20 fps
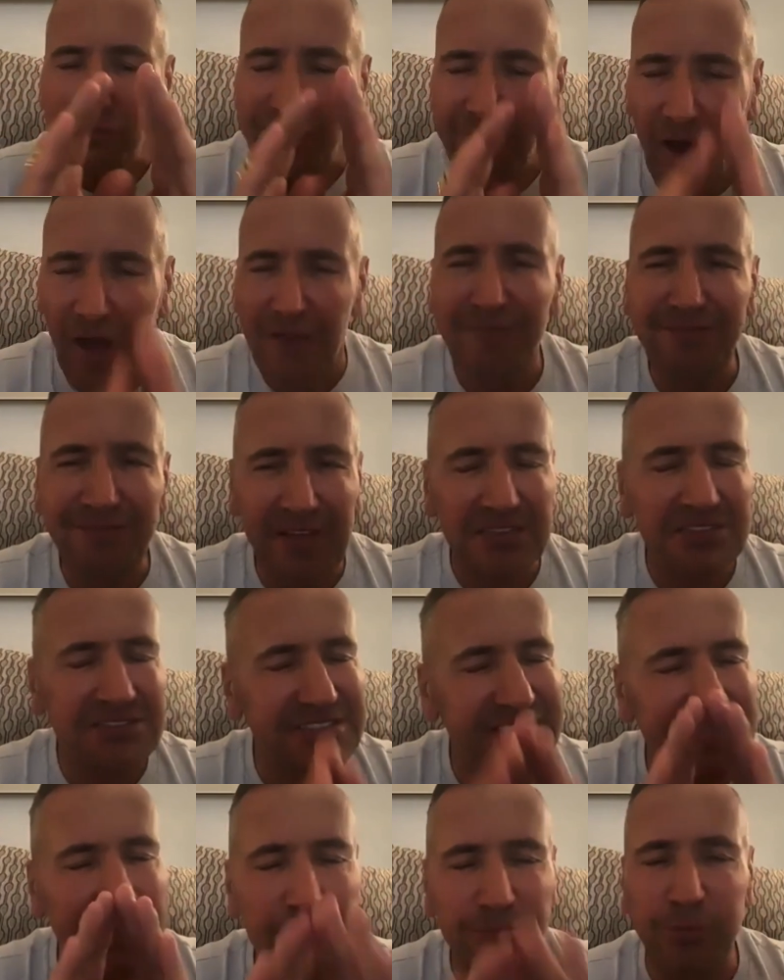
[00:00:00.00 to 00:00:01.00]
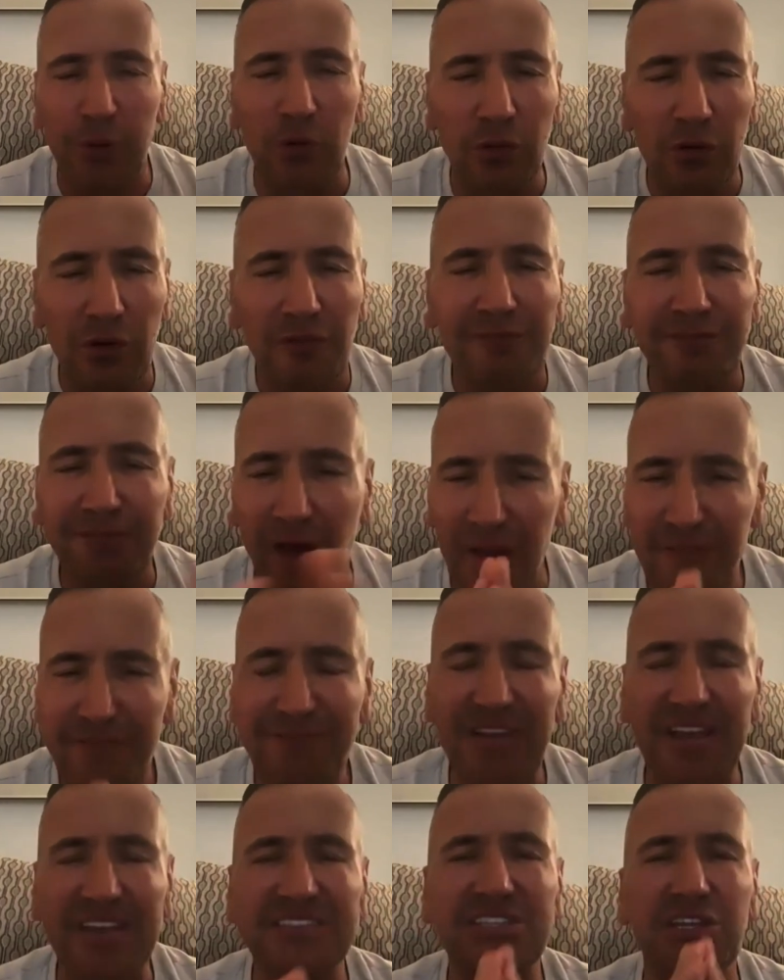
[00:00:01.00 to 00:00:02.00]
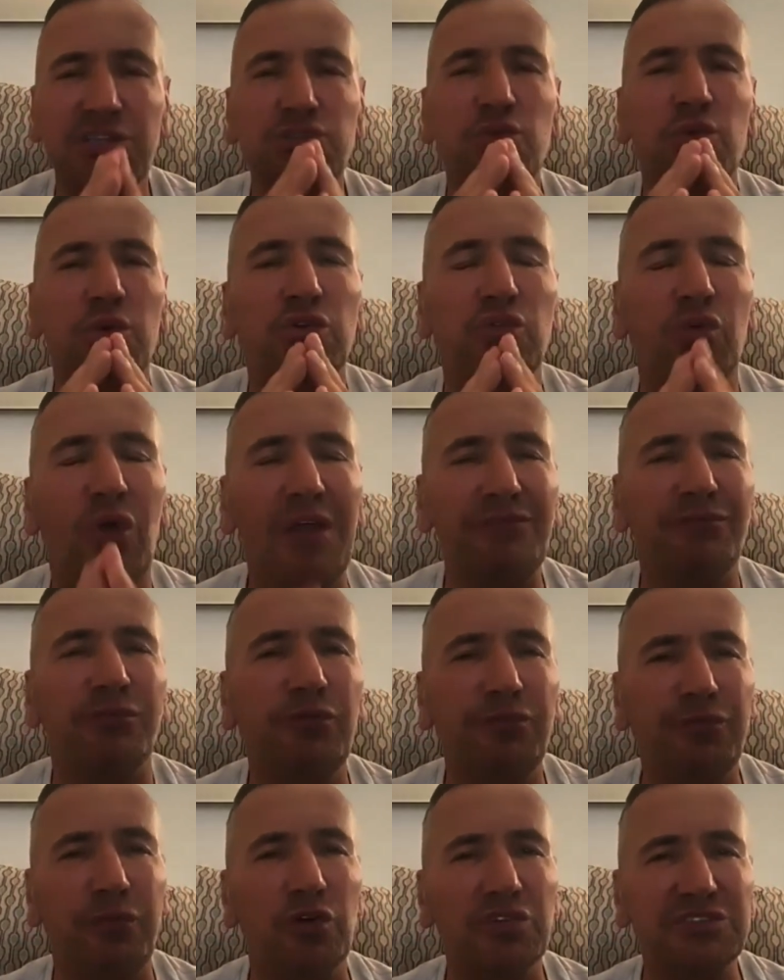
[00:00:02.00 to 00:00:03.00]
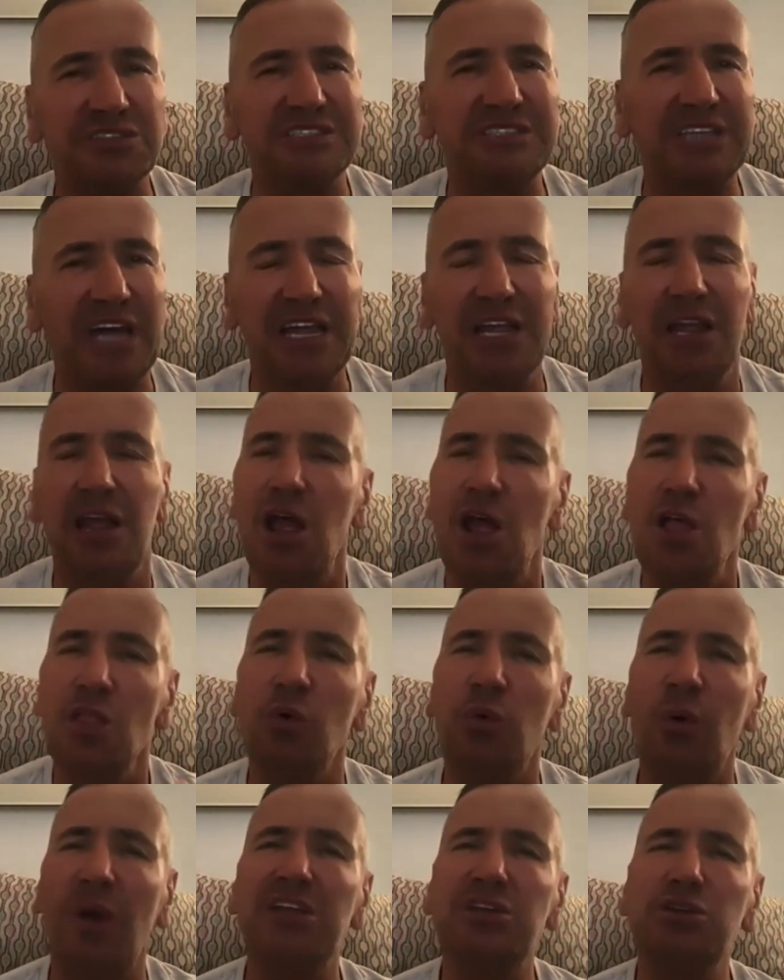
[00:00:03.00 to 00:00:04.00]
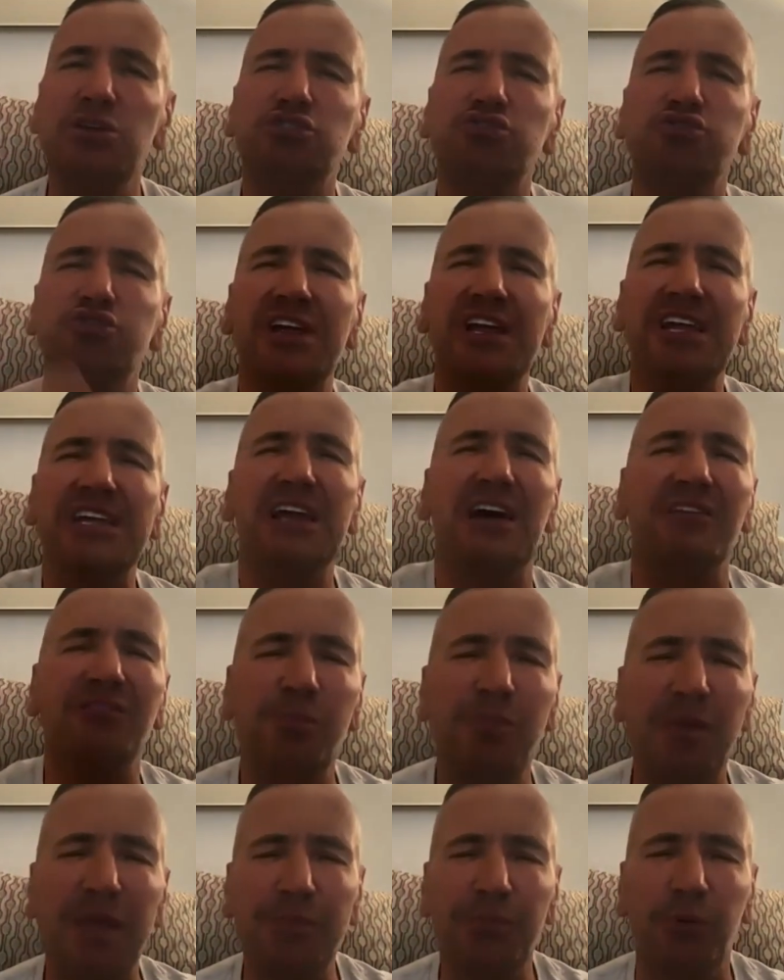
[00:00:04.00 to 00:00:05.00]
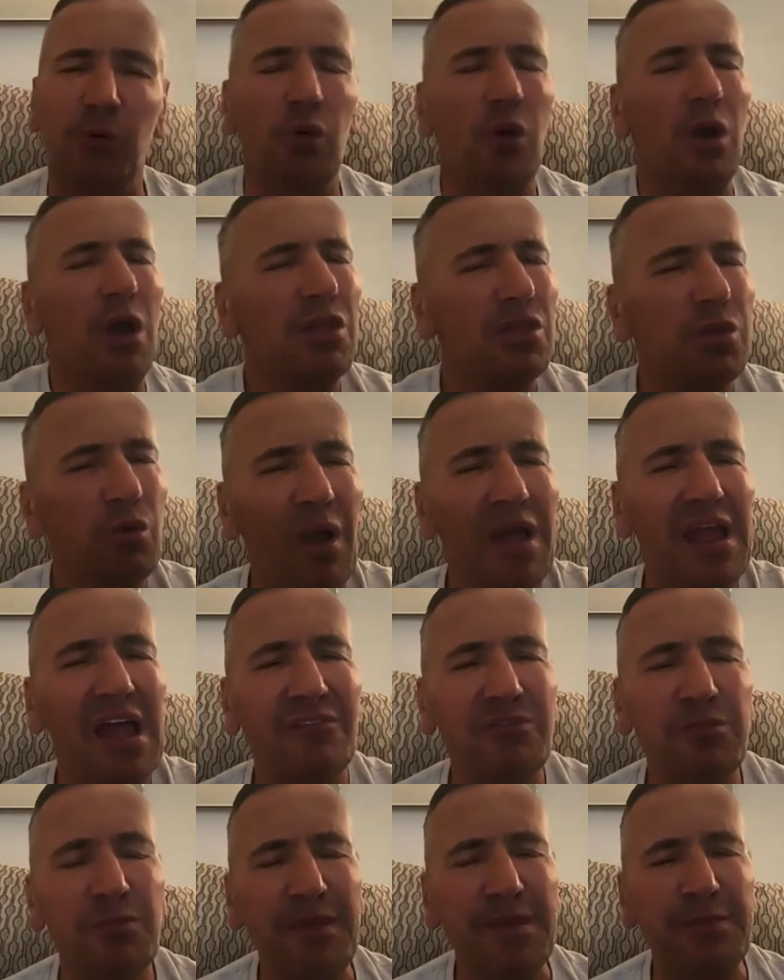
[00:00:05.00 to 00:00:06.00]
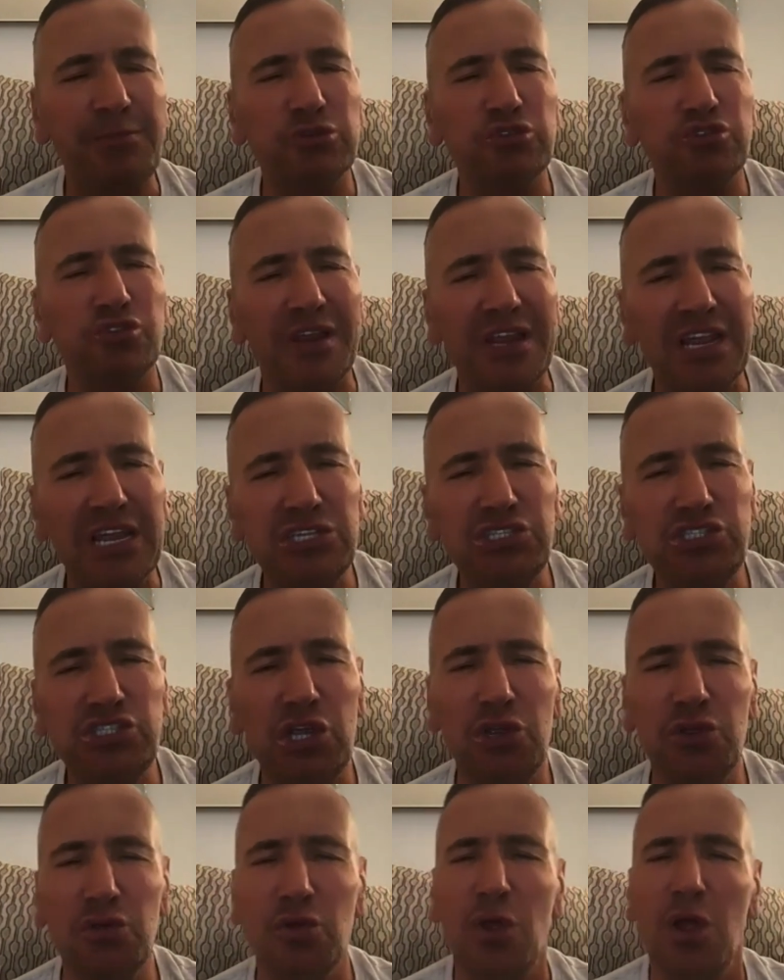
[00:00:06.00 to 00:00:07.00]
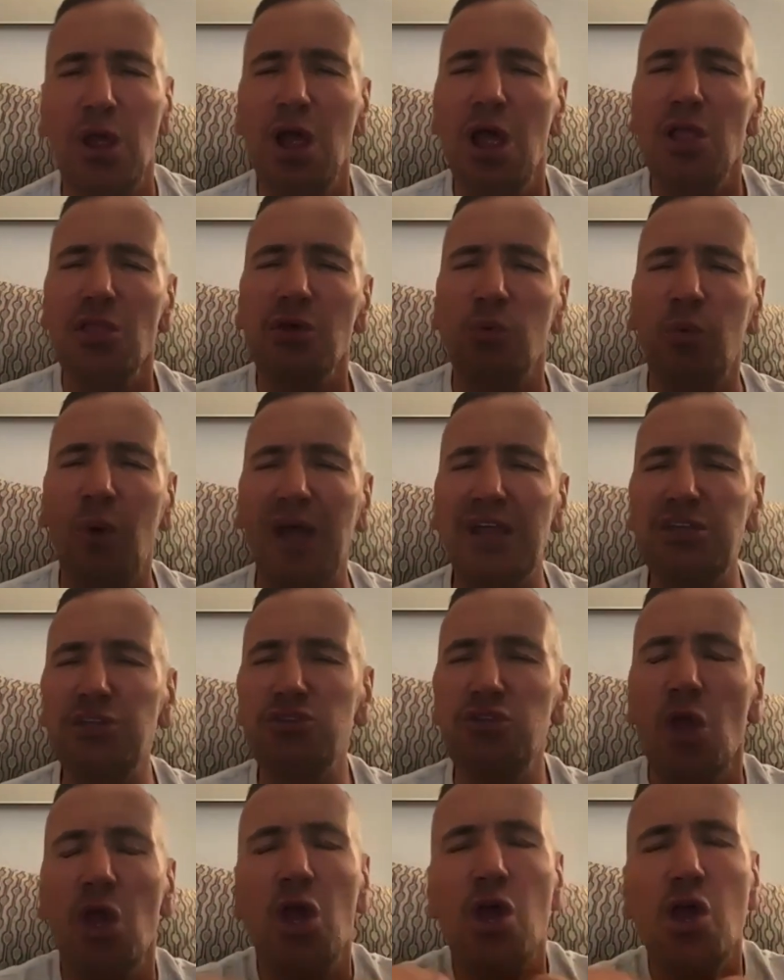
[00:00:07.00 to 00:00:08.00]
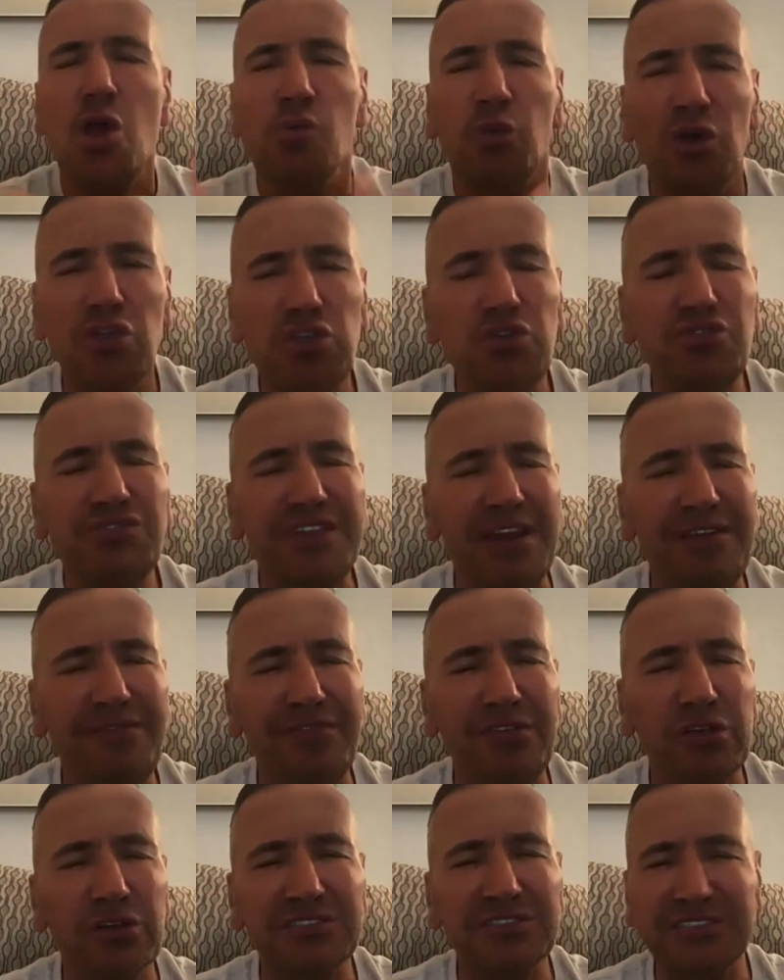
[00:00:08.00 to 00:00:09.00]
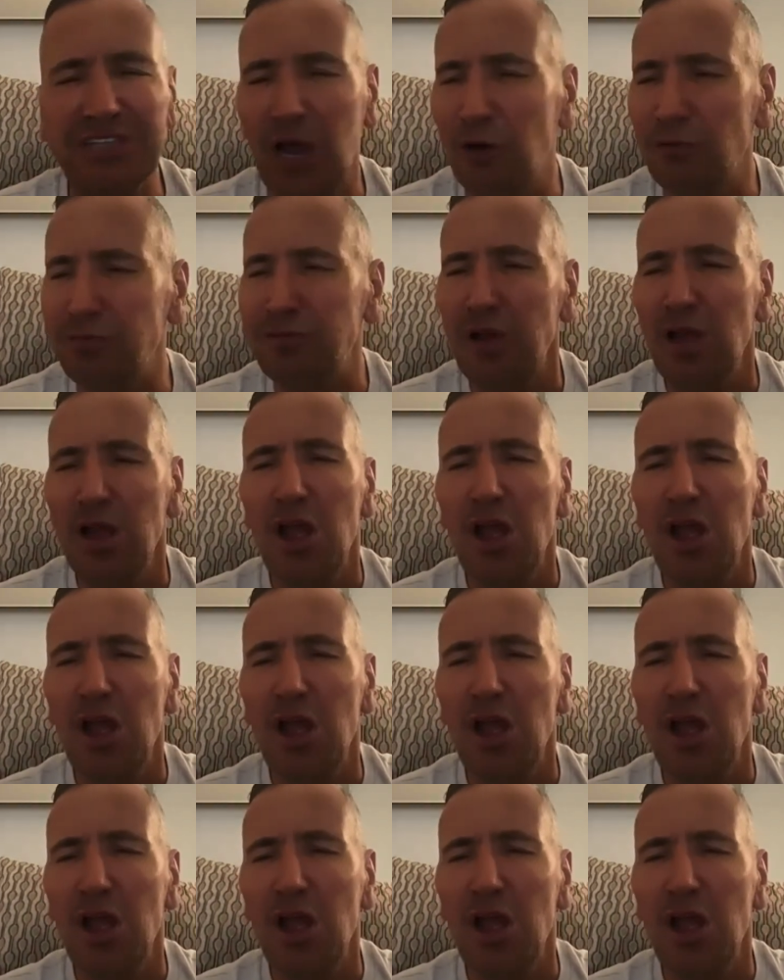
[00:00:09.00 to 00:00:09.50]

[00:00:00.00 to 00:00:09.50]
5 things that you were grateful for today. The way you treated other people, the way other people treated you, what you did for yourself.